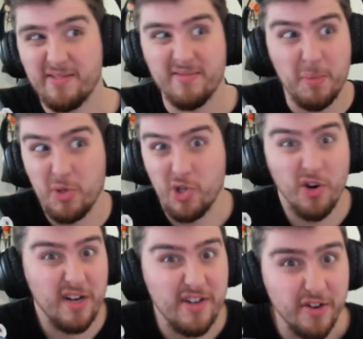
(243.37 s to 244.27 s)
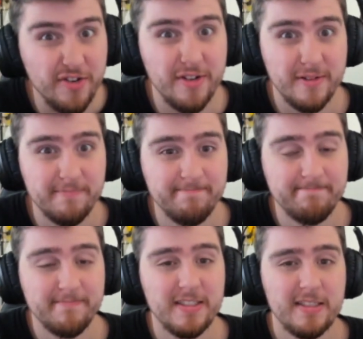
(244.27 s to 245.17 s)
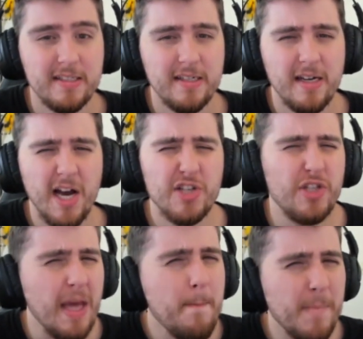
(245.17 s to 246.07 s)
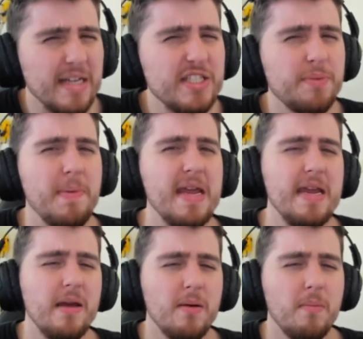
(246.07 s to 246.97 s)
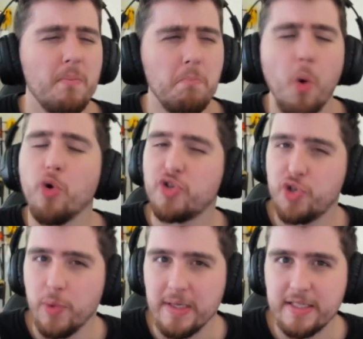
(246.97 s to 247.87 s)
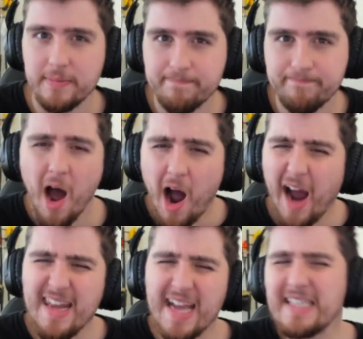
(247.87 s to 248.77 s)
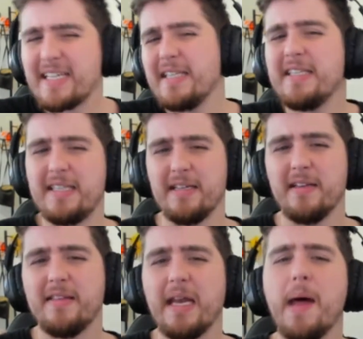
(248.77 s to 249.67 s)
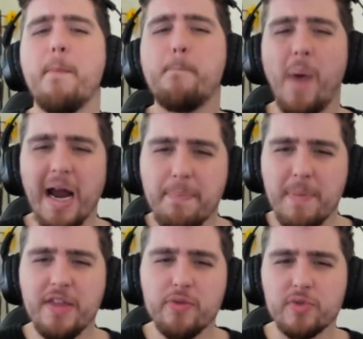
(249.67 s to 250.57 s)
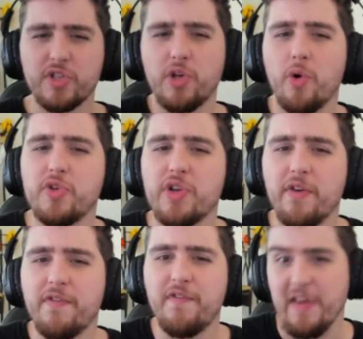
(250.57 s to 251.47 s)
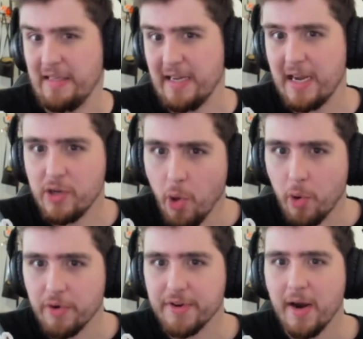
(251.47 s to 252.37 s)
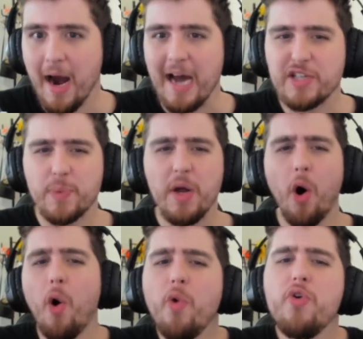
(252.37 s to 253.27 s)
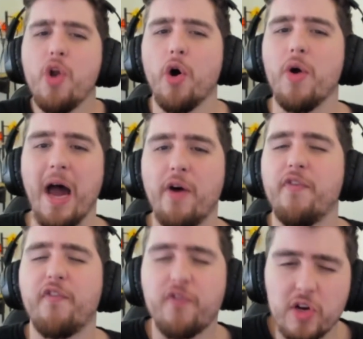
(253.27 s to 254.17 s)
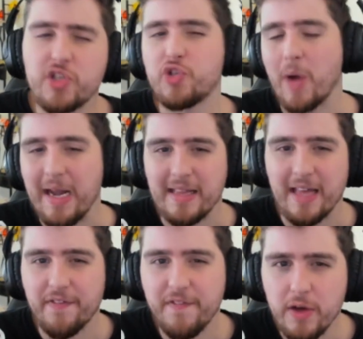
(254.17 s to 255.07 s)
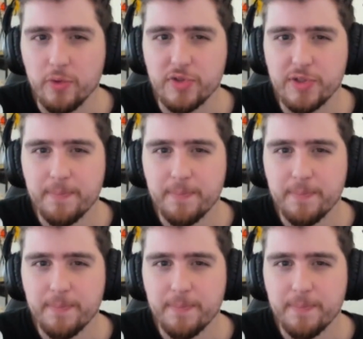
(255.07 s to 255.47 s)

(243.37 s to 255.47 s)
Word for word: a majority don't. So there must be more to it. I next considered that it might be the result of feeling ignored as we all know how frustrating that feels.